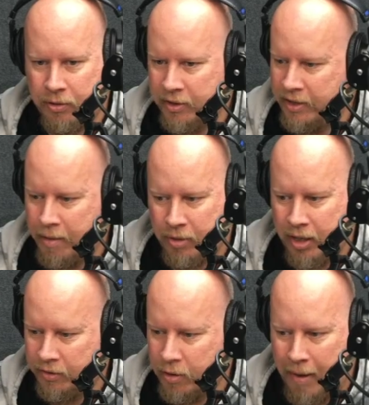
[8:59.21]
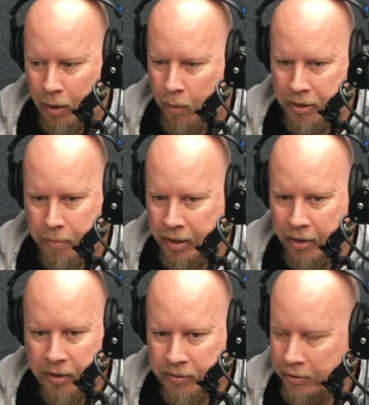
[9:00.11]
the same things no matter what the beer
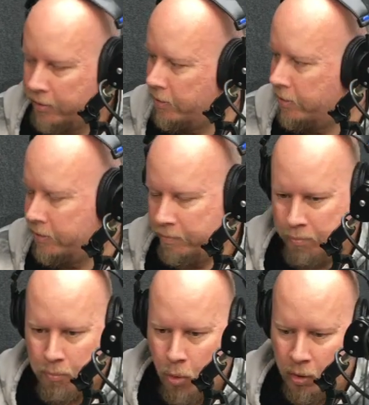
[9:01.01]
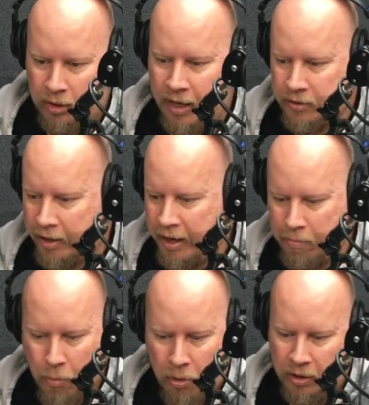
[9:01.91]
is. More or less
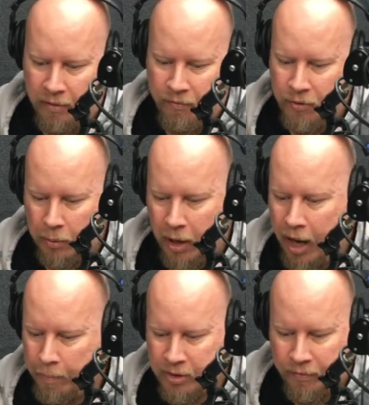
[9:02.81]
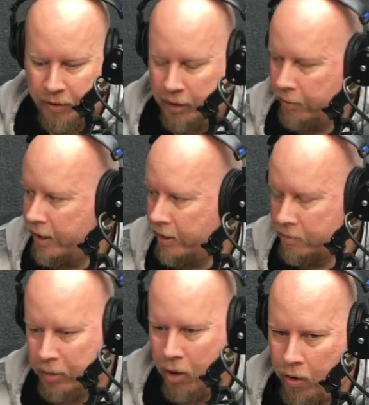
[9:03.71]
grain, fewer hops, different ingredients,
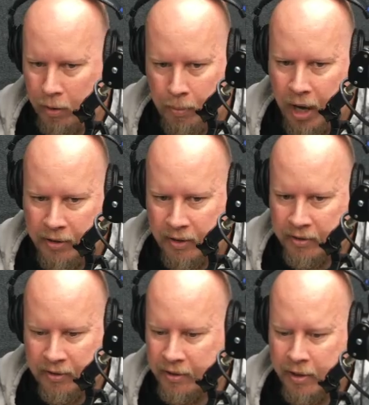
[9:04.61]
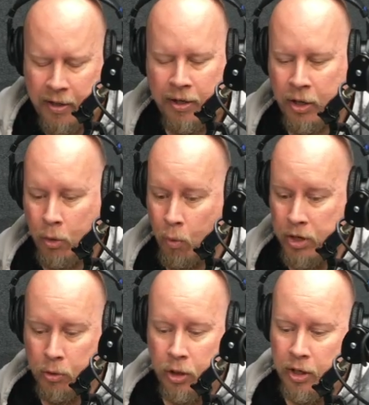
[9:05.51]
but the processes. When
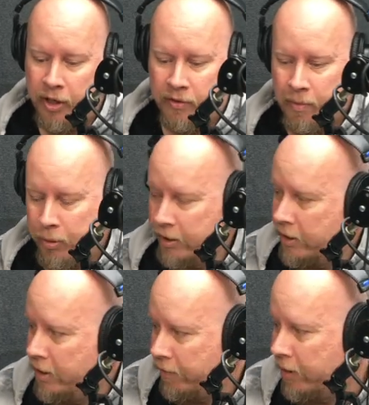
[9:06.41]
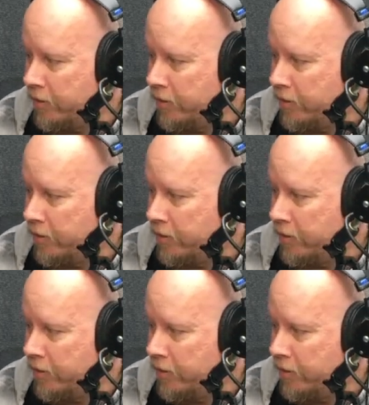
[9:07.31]
you cook, it's completely different.